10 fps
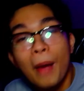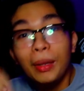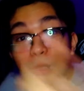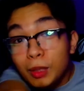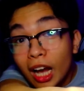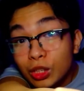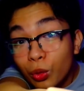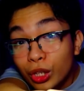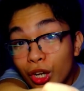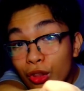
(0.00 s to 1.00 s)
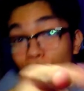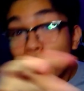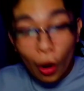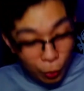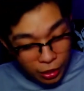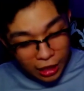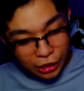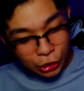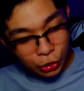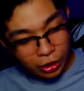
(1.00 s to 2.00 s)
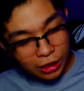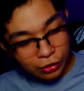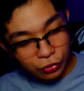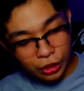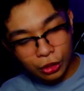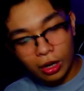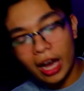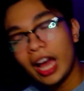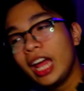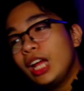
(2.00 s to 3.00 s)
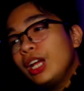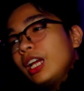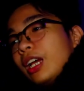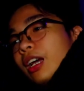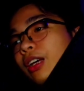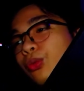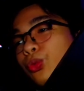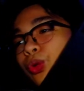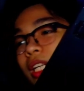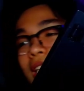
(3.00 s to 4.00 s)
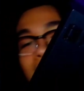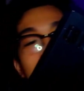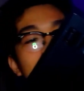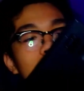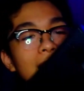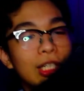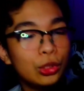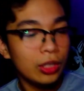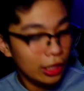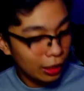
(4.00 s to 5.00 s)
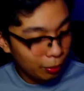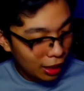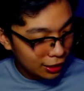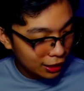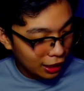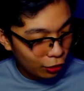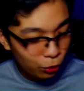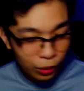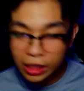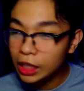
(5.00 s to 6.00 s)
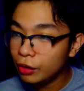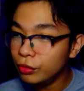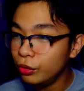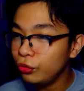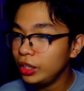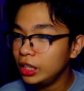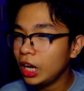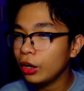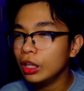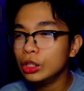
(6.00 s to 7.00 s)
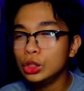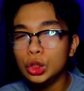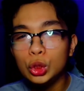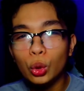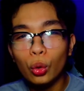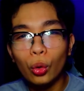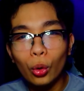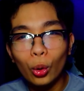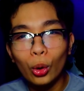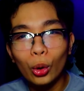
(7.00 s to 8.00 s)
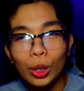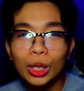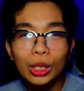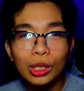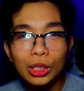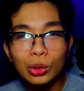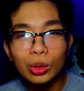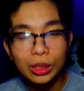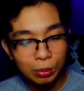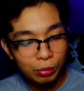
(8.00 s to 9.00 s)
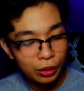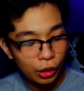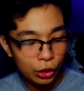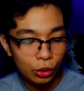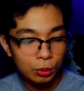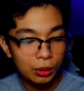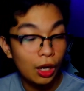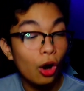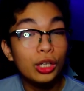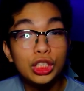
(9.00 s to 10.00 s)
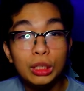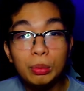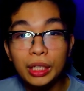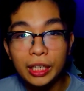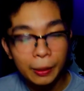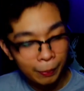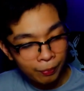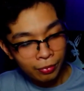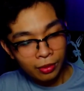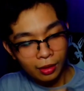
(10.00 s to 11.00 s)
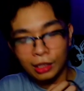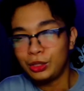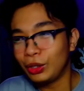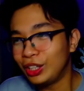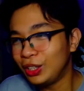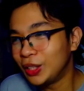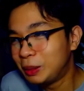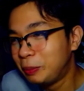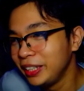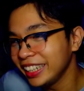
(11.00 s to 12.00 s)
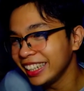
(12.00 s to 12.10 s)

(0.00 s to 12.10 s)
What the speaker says: Please be kind to one another. I hope you guys enjoyed this video. I really did enjoy the unboxing. I really love the feel. I enjoy the RGB. Enjoy the USB.